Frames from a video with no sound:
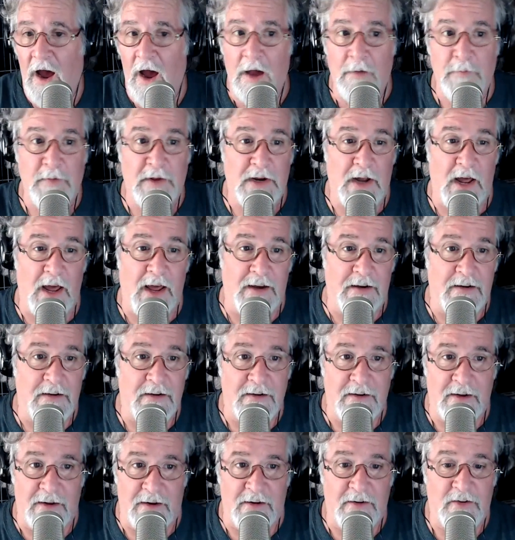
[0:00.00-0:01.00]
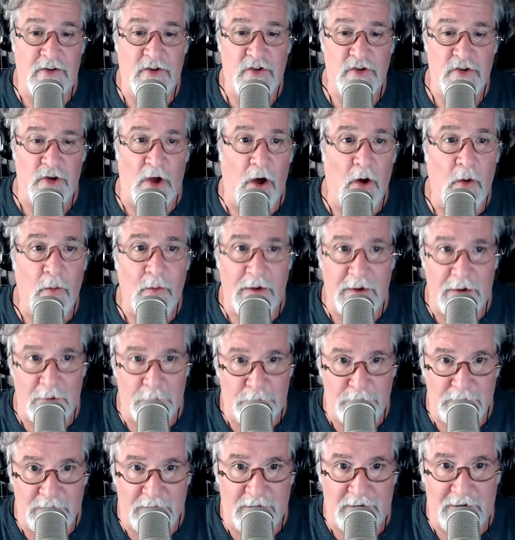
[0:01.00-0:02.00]
I mean, and towing
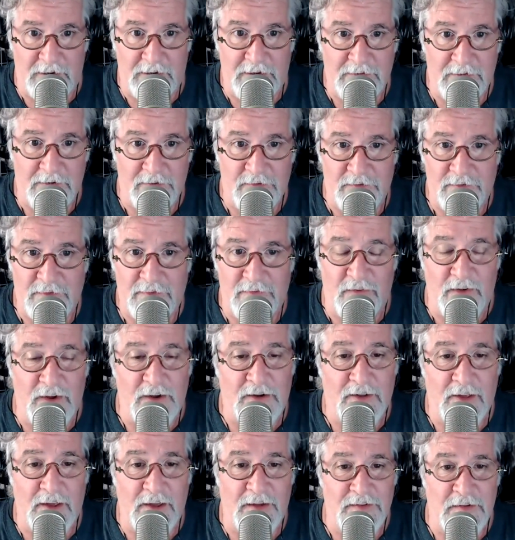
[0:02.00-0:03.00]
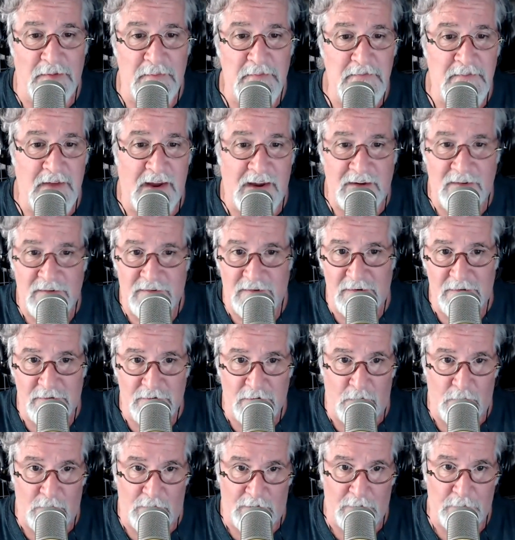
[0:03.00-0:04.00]
ability. This vehicle has amazing
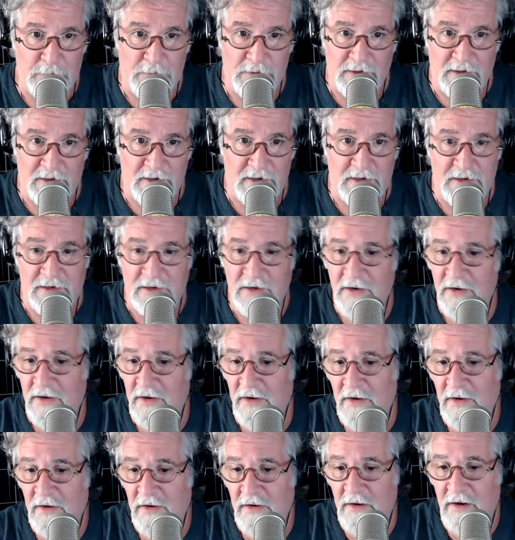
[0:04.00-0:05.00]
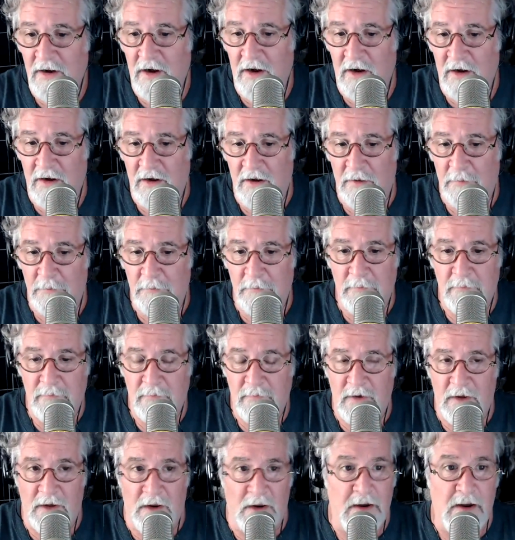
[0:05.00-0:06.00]
towing ability.
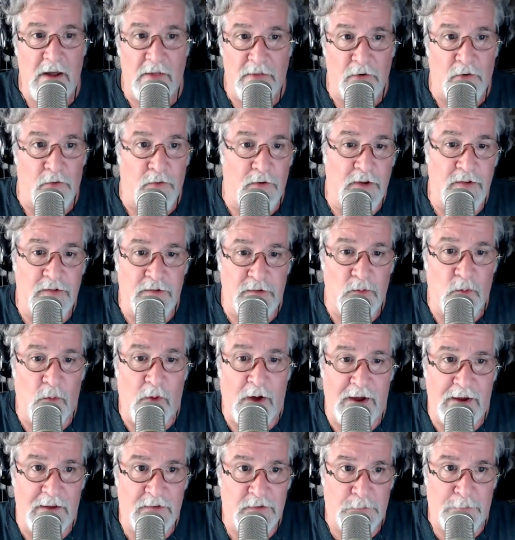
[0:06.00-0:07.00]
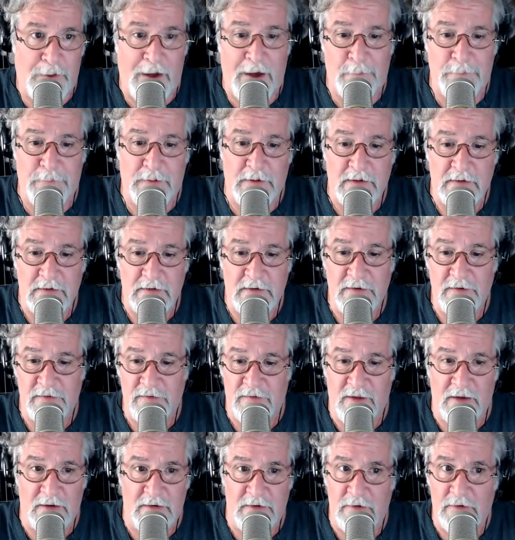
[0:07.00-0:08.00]
Another reason why it's popular
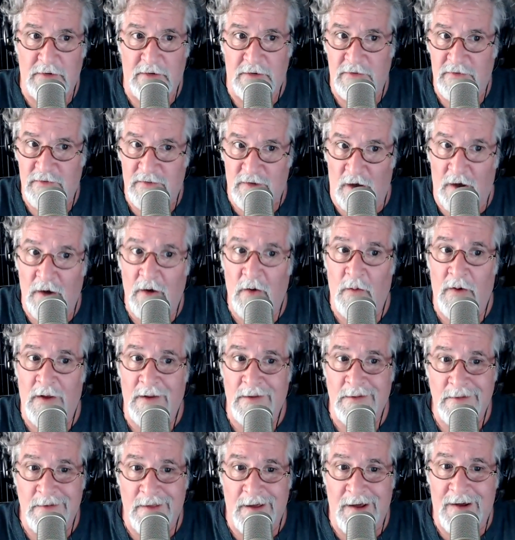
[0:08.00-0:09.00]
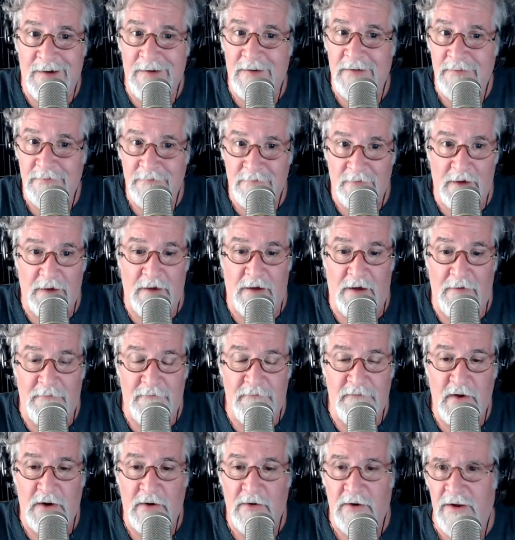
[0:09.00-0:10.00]
is that you can tow a lot of
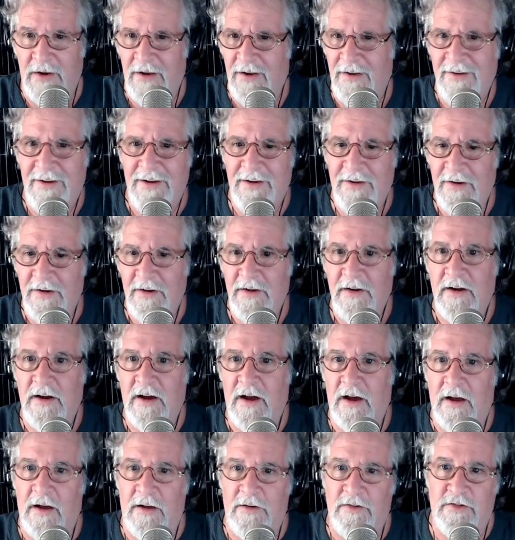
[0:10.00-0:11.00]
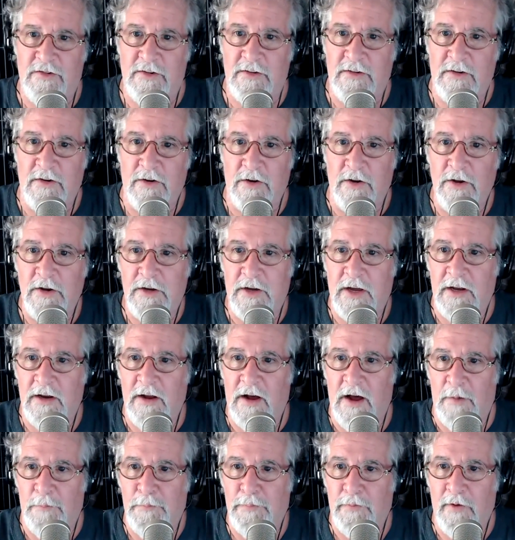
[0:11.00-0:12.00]
I should look it
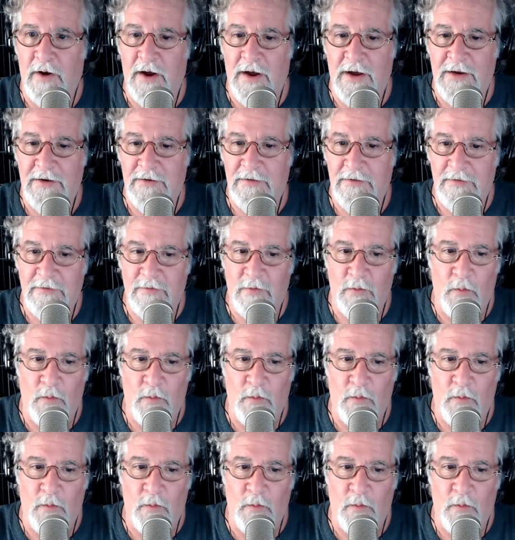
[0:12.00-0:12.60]
up, right?